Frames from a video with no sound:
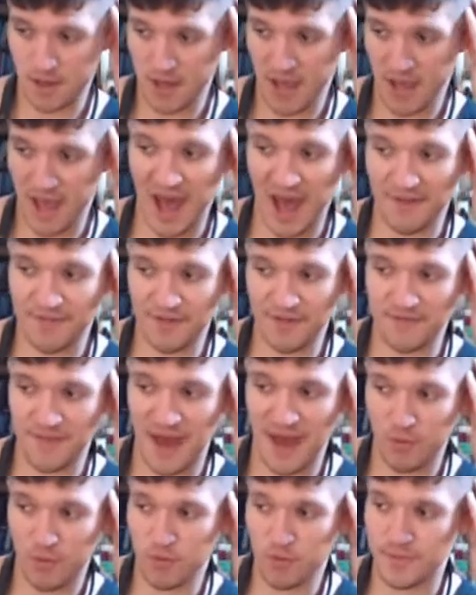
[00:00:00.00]
half of
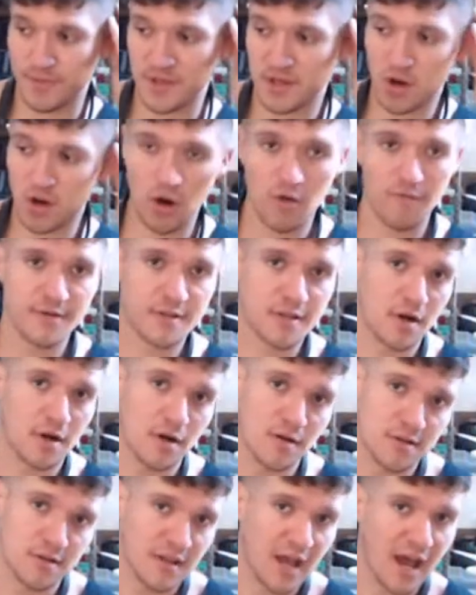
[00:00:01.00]
that will be
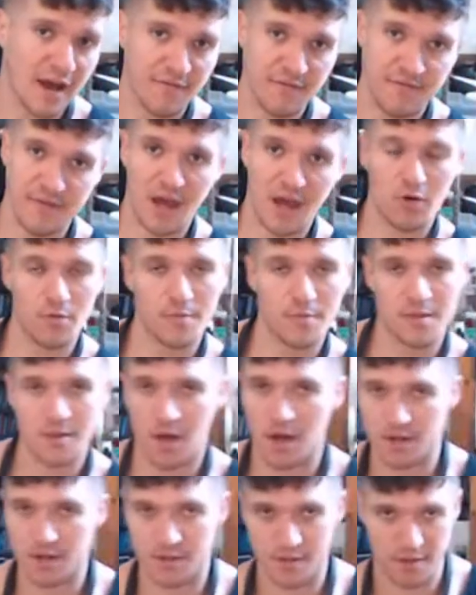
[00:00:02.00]
overtones, half of that will be
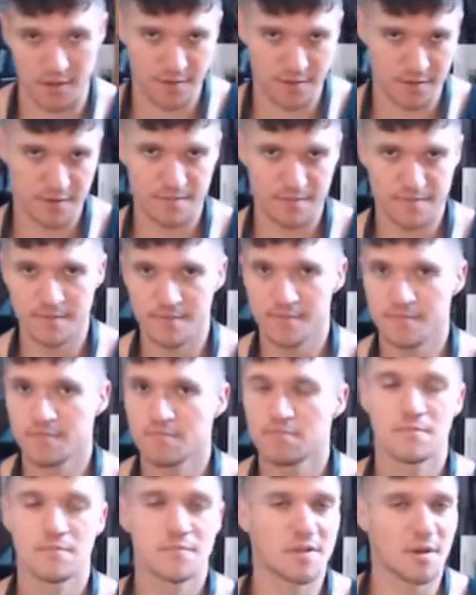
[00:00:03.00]
long tones,
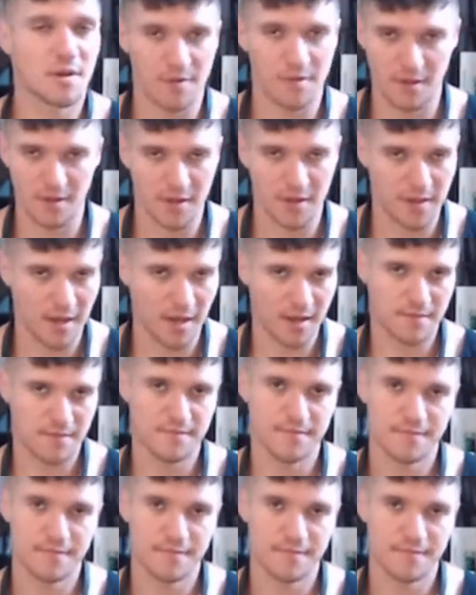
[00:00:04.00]
something like that.